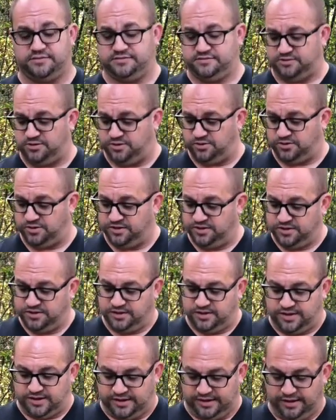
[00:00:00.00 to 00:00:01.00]
So
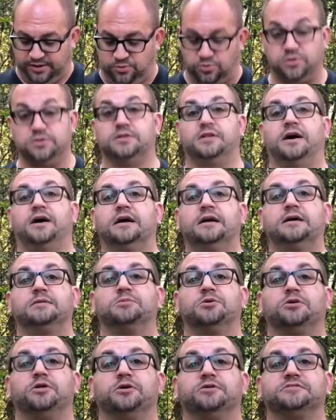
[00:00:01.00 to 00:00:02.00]
I will not
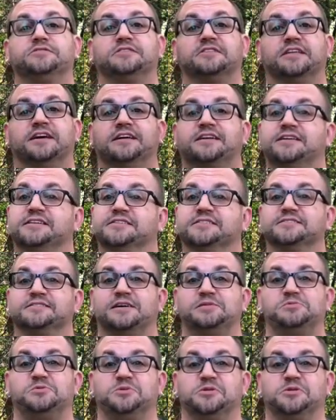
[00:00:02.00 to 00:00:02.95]
come close to that because I'm